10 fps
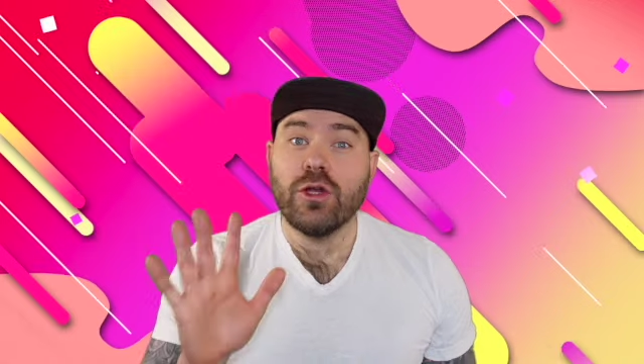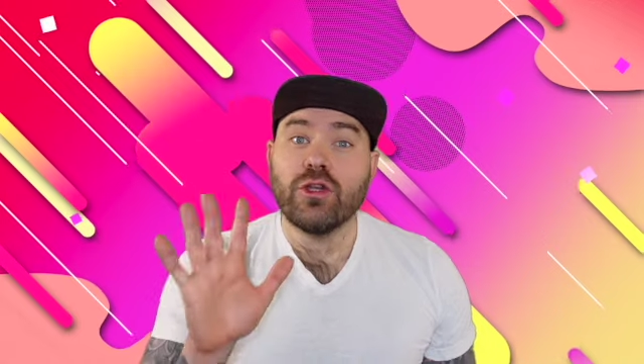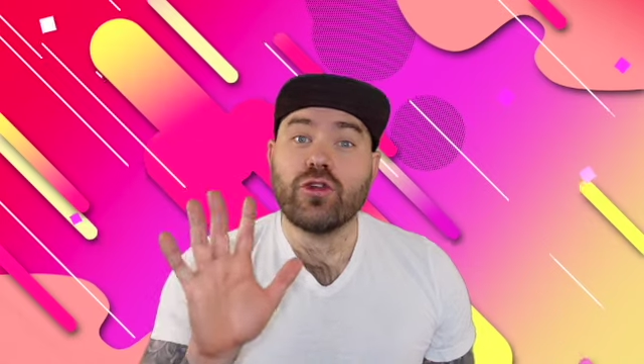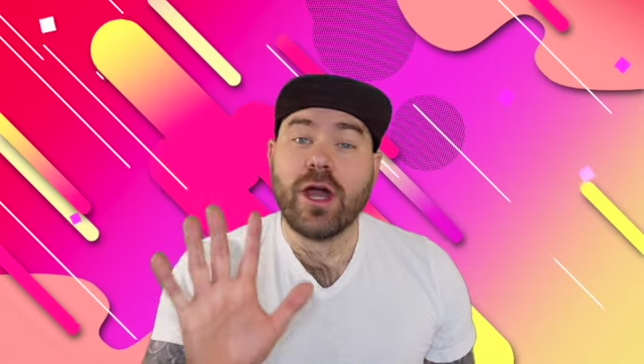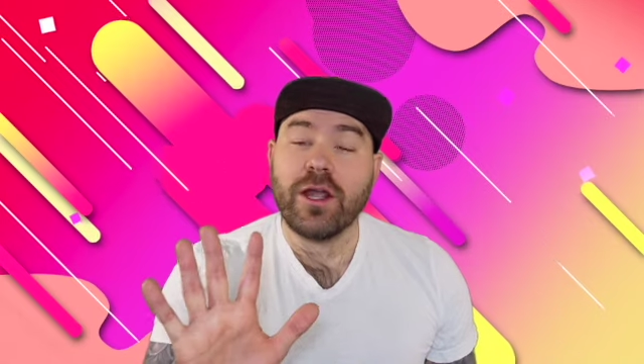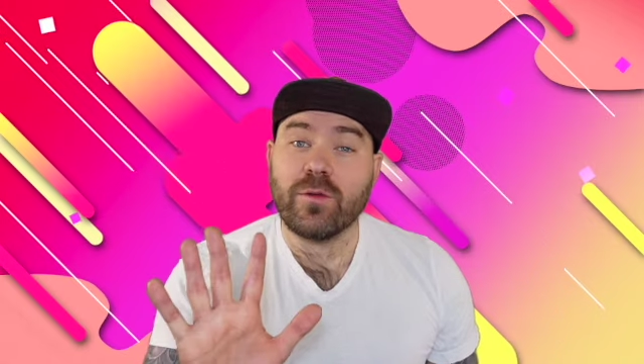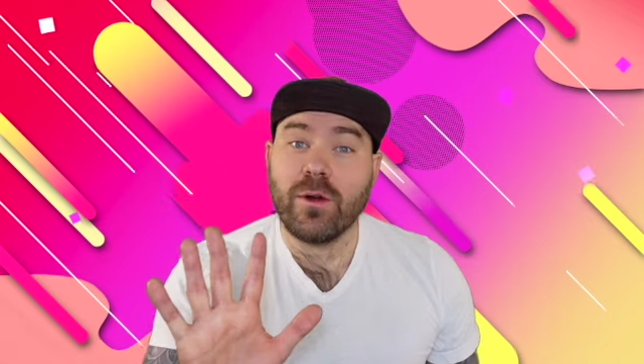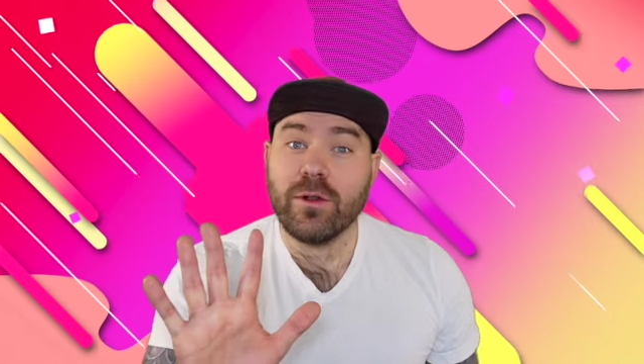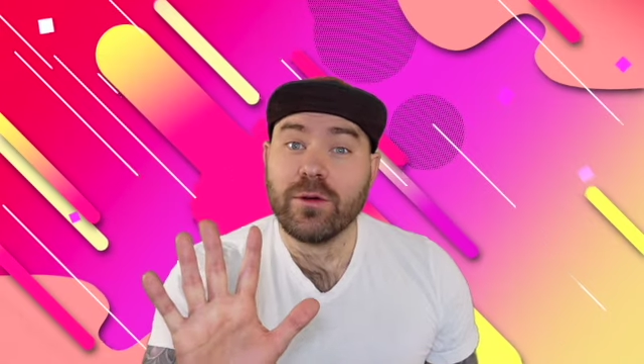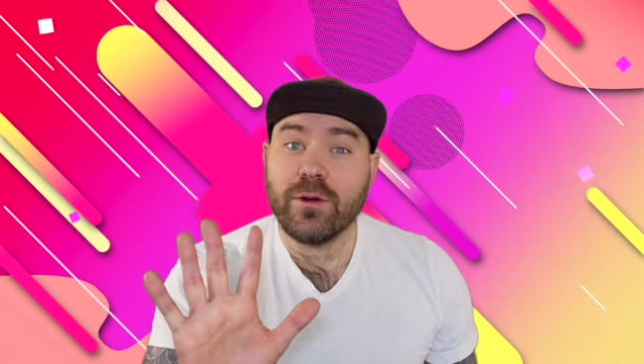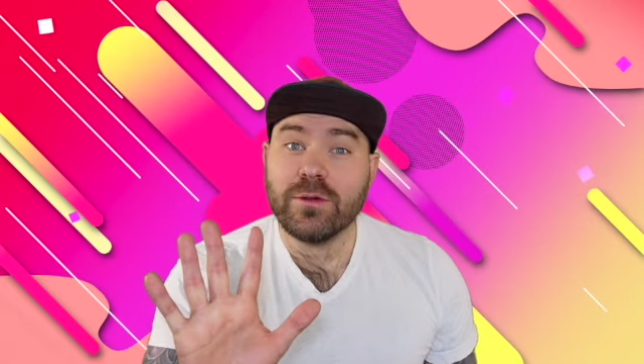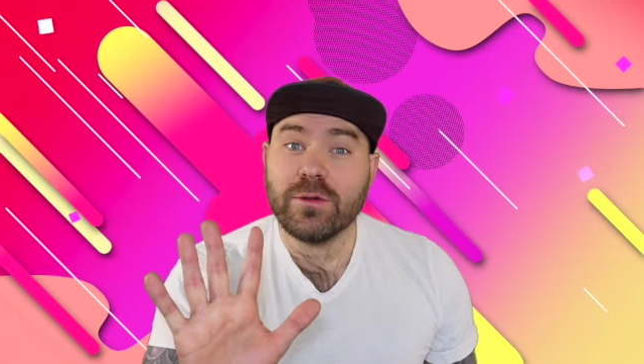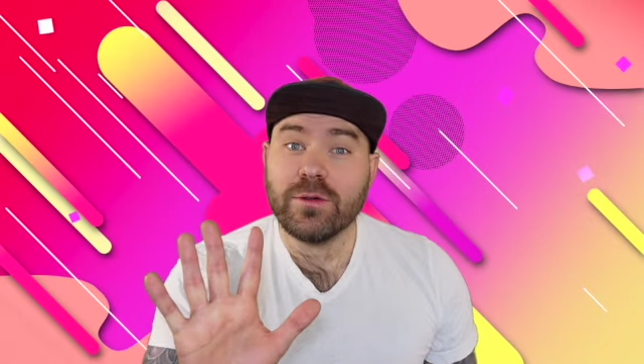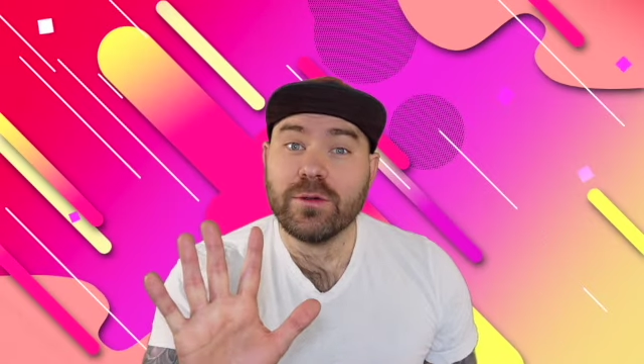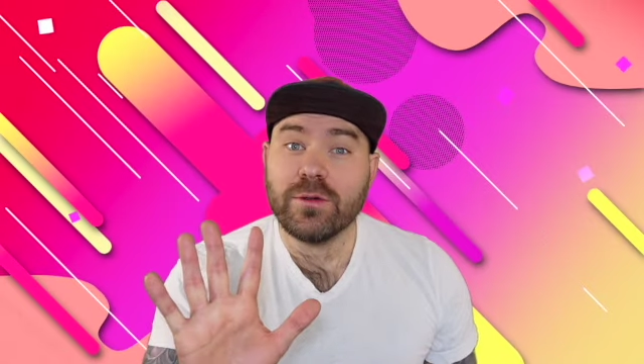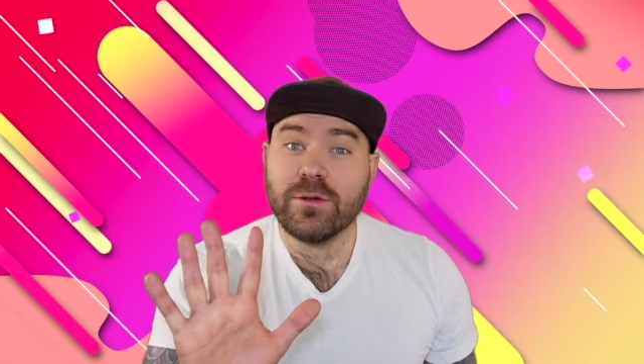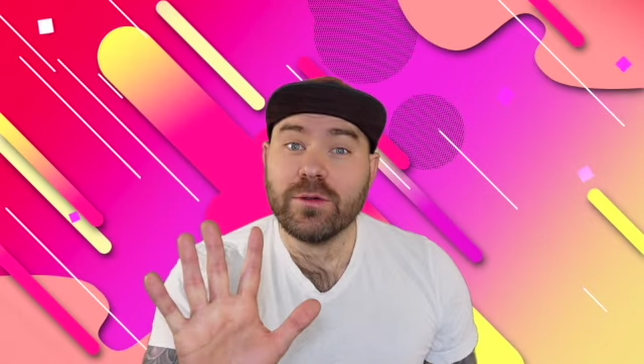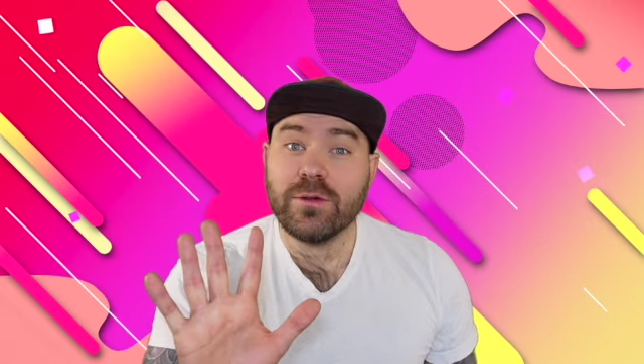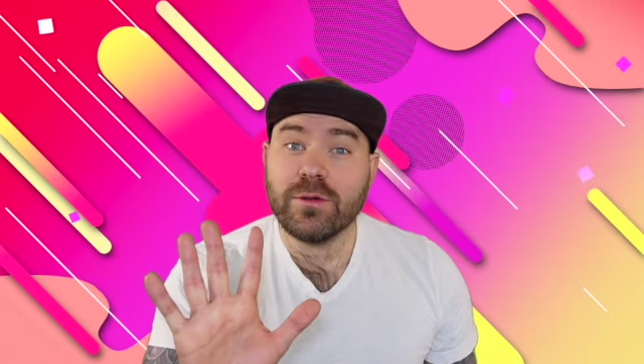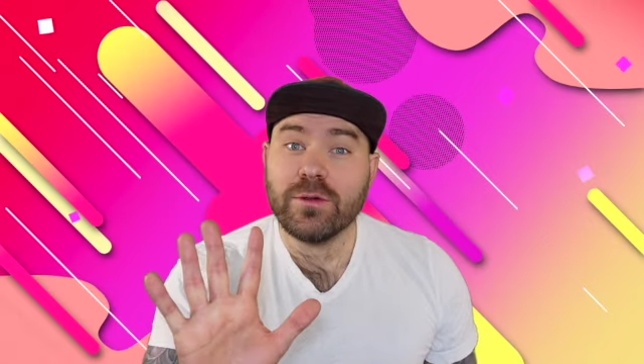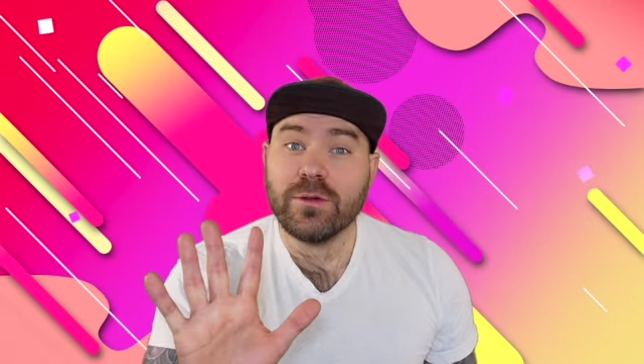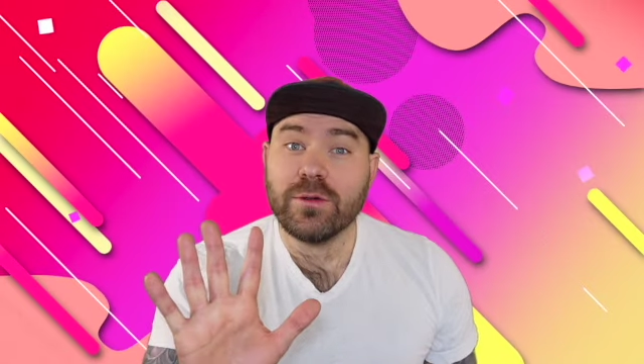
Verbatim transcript: Try your roller coaster breathing,